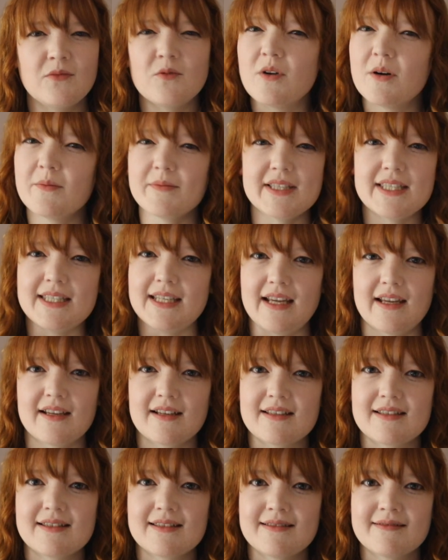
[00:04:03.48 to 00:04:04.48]
What
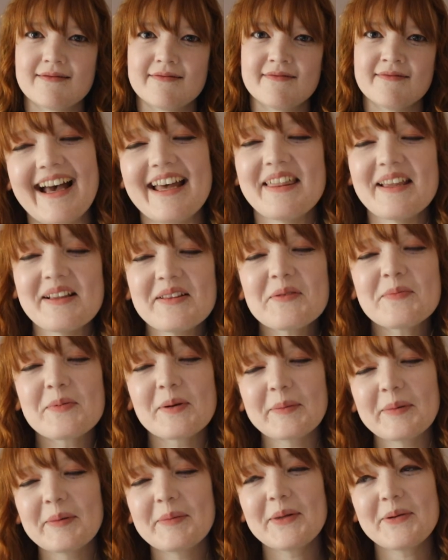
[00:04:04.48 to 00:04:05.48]
mistakes? I think there
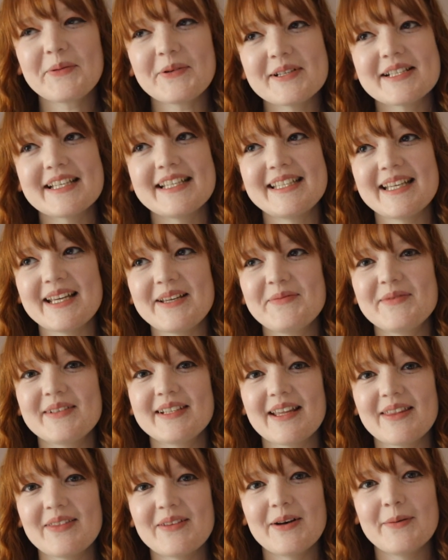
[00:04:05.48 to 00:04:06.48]
probably was a time
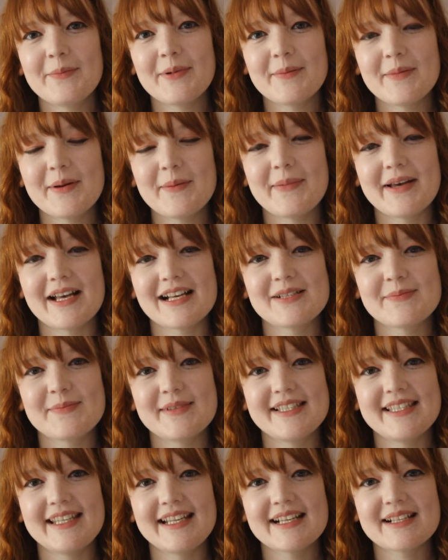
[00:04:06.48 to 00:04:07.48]
when I thought about my past
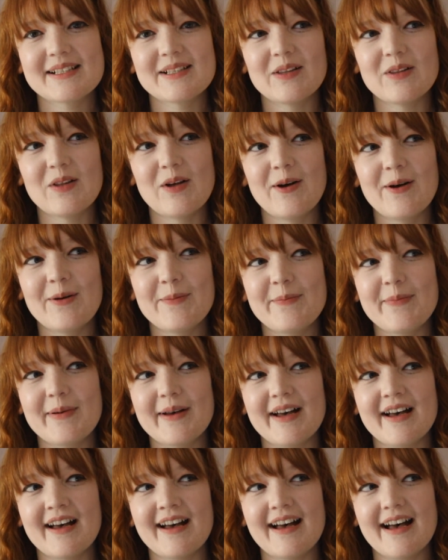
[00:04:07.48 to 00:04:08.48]
mistakes a lot,
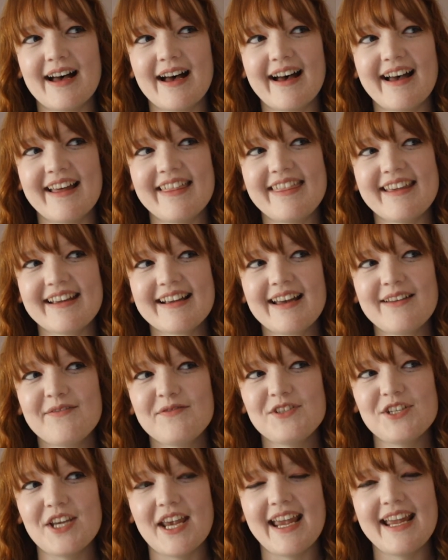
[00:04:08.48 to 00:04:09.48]
but I think
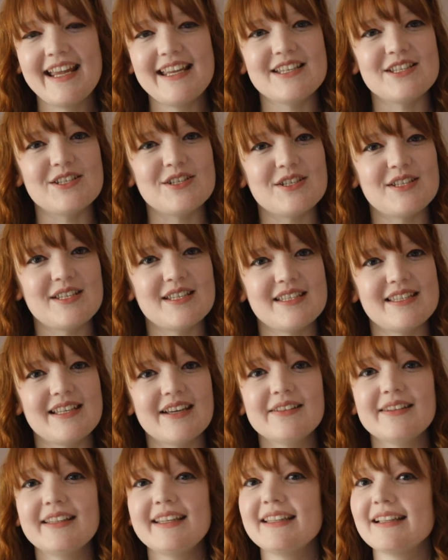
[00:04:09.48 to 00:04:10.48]
I've changed,
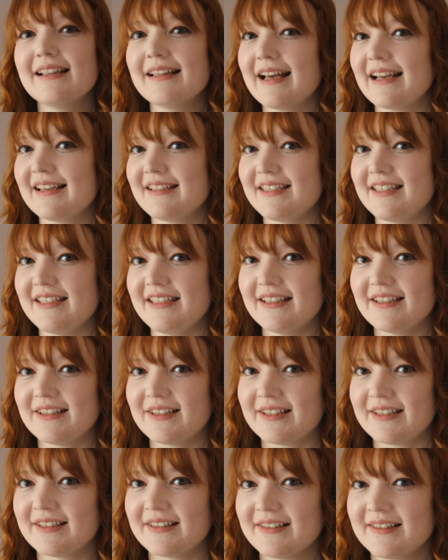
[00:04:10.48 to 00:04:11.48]
certainly in the last
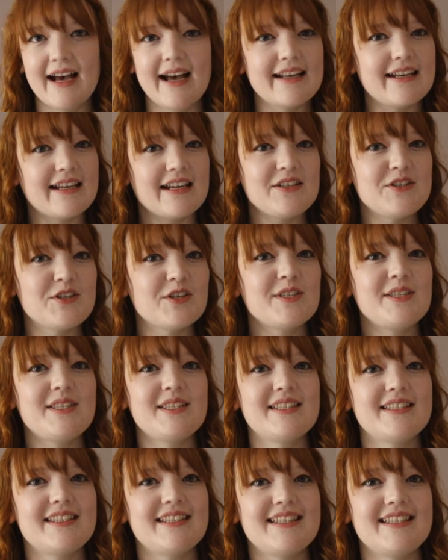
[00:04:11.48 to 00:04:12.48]
year. And I
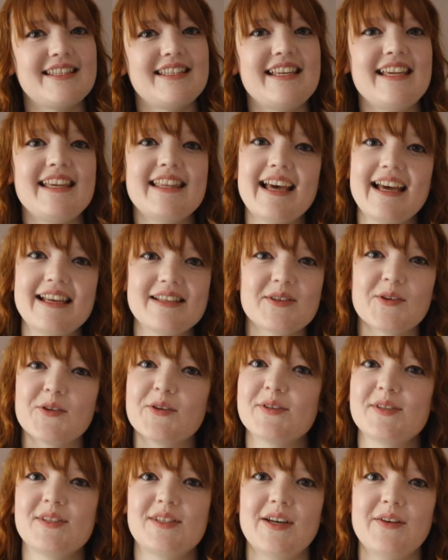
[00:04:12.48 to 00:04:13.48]
just see that
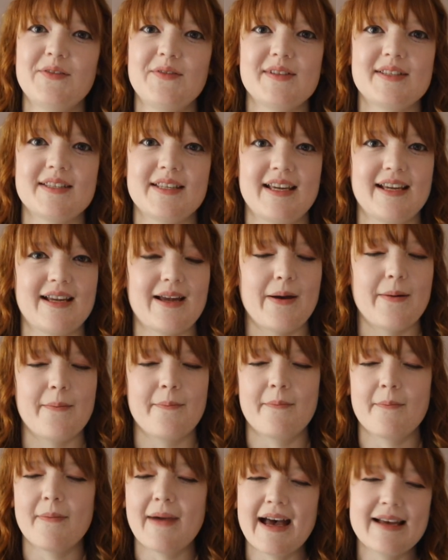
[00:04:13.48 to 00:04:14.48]
sort of stuff as like a
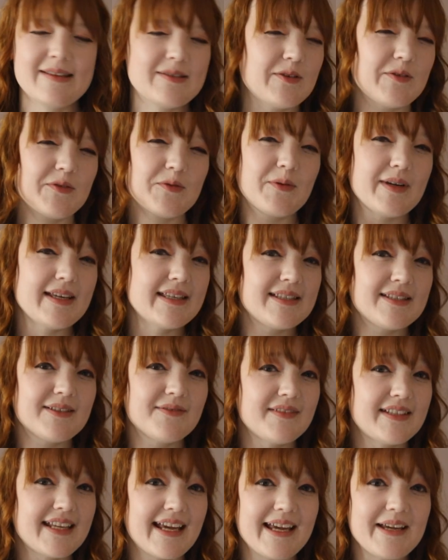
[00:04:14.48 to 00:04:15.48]
massive waste
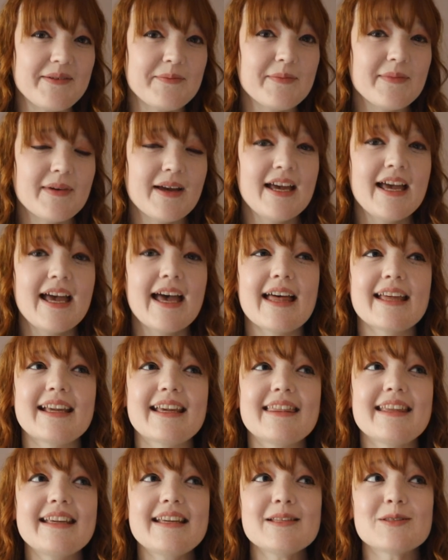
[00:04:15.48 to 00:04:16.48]
of time. Like,
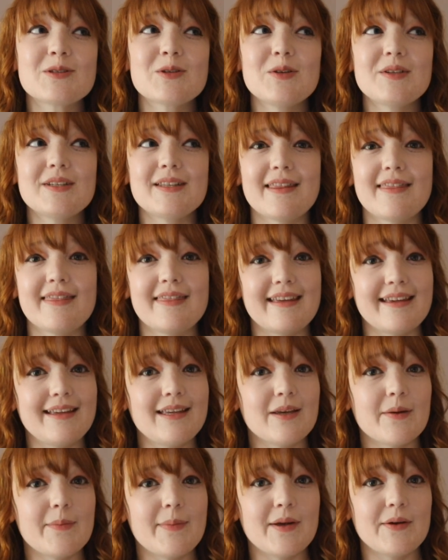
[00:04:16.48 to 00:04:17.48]
I think it's good to
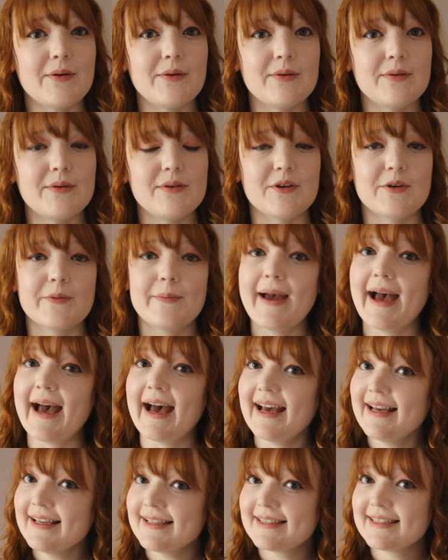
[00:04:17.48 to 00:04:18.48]
think about your
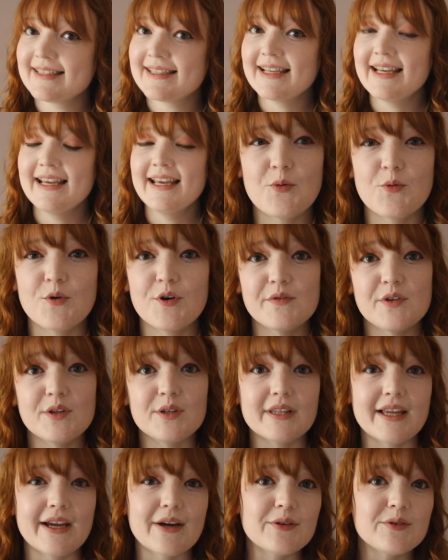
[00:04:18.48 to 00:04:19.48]
past, what have
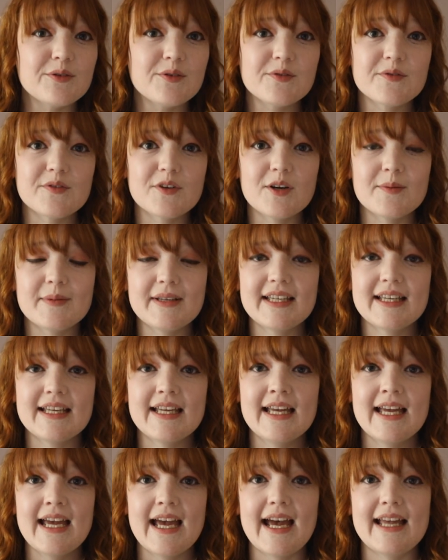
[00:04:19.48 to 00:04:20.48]
you learned from it,
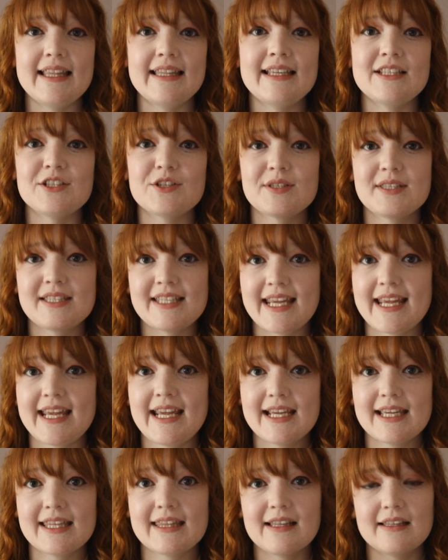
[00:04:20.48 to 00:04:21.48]
and then just
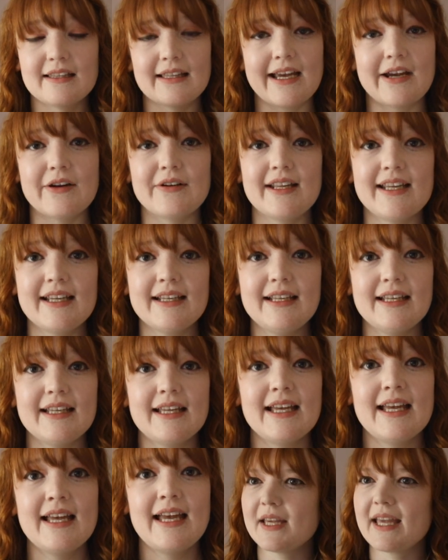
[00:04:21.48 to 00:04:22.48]
take the learning.
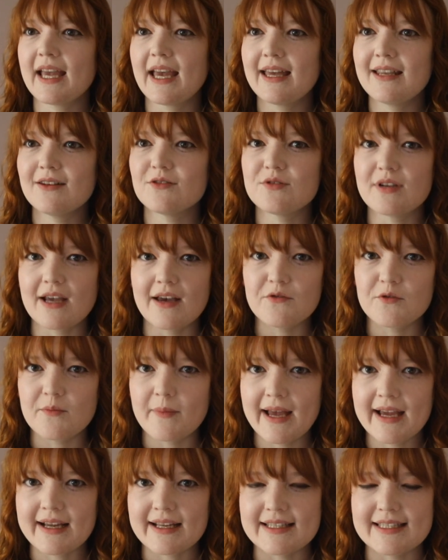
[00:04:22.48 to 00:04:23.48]
We can't travel
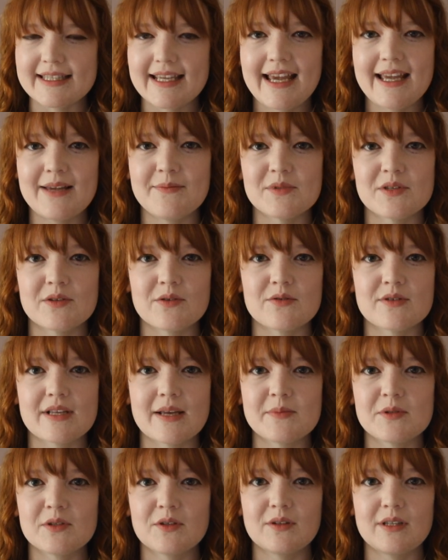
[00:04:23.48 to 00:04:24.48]
back in time, so there's
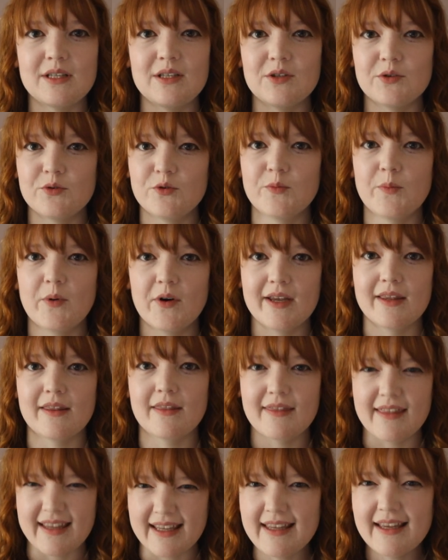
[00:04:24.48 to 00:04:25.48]
absolutely no point
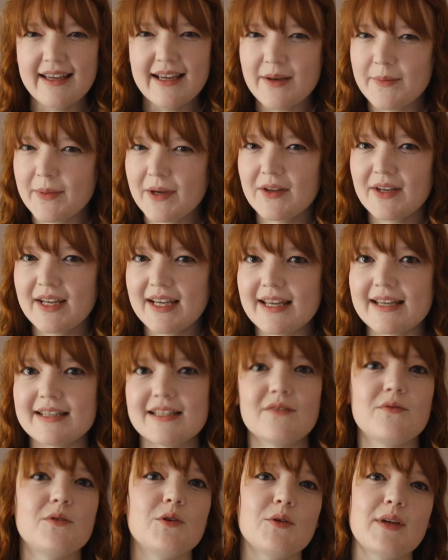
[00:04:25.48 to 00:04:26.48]
thinking about it as
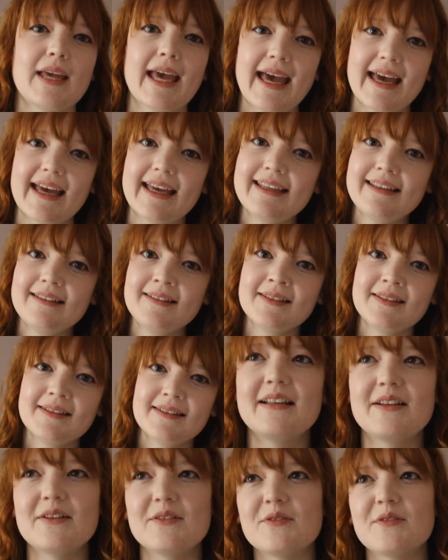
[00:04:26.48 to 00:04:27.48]
if you can.
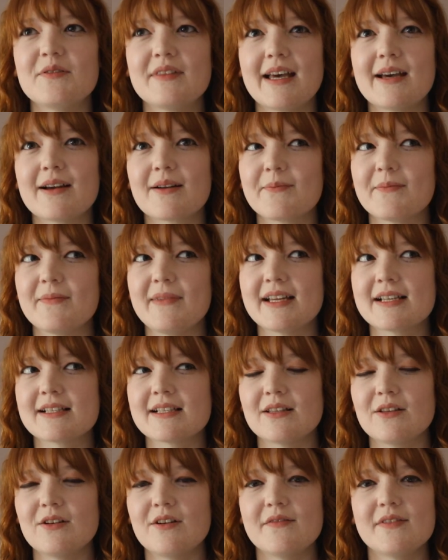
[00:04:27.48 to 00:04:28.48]
I don't know if that makes
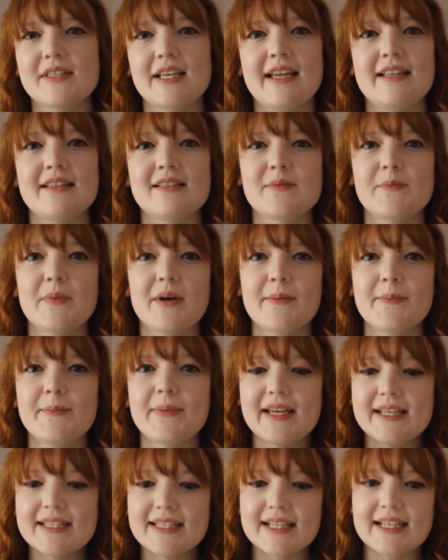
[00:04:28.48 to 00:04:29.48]
a lot of sense, but
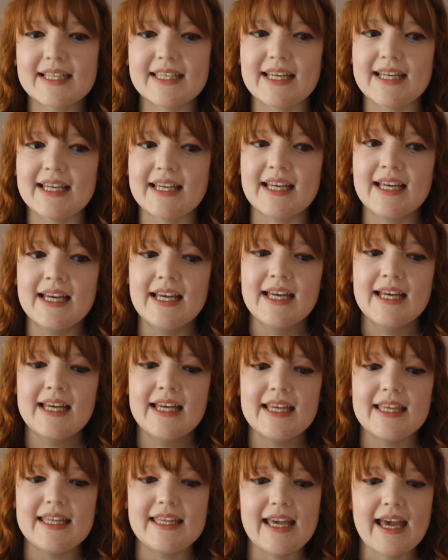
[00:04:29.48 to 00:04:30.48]
basically,
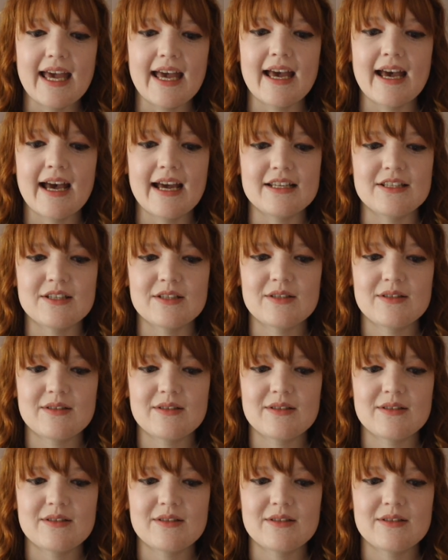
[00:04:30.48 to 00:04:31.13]
yeah, I